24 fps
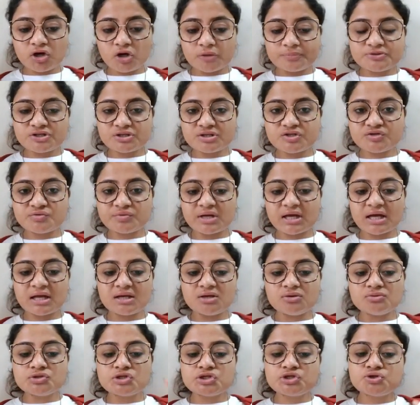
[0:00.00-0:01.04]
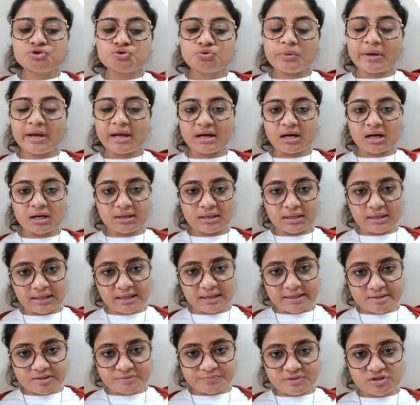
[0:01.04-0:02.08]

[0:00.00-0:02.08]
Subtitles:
option is we can use two NRTIs,